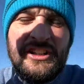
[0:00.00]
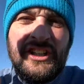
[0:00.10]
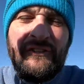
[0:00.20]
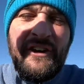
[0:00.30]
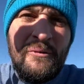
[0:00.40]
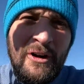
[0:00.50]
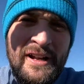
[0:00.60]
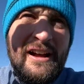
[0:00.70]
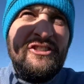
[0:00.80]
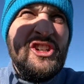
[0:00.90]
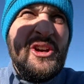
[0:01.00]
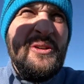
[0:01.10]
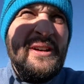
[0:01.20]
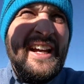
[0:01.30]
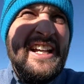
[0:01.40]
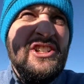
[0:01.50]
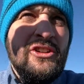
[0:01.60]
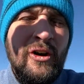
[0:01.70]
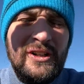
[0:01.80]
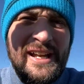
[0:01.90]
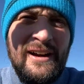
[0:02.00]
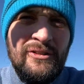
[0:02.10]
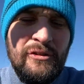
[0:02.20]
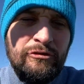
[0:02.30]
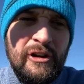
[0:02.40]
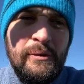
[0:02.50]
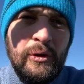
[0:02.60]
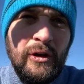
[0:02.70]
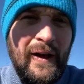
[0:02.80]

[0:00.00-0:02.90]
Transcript: So I think what I'm going to have to do is knock down a 3-wood,